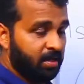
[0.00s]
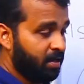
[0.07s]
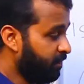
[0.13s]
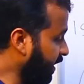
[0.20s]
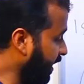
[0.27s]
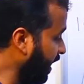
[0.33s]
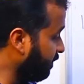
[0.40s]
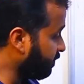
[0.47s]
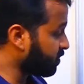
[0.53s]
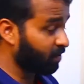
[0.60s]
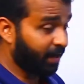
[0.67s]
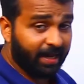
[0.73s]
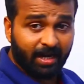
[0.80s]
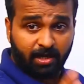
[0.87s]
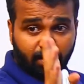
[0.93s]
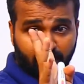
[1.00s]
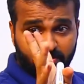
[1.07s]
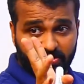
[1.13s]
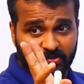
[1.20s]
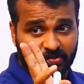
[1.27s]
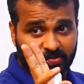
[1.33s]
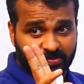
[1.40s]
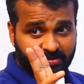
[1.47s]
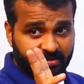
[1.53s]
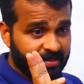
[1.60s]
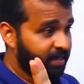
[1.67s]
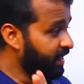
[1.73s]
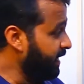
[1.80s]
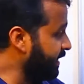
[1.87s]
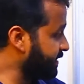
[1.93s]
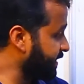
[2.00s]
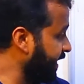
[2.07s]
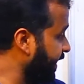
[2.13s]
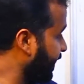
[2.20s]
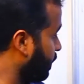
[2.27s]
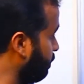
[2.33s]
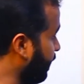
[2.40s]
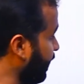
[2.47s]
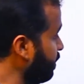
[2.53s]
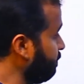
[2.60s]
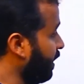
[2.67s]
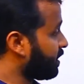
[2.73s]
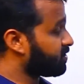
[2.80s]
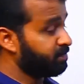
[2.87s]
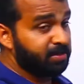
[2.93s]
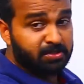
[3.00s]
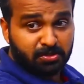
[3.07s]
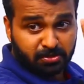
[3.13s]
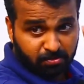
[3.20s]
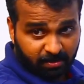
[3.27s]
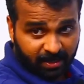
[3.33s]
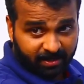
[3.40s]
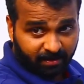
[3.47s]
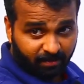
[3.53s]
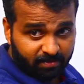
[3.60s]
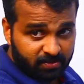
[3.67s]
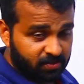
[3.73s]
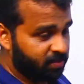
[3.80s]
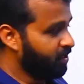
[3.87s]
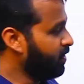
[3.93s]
We have 3 electrons. S can accommodate maximum 2 electrons.